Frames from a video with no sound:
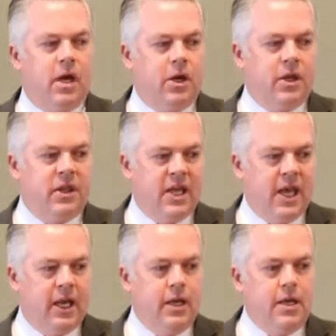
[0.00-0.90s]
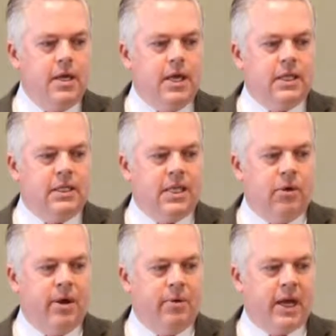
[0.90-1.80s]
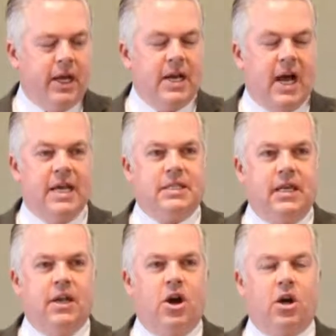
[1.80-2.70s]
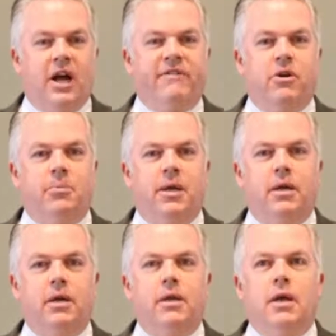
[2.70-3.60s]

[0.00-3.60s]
a good thing is that we recognize that in our government,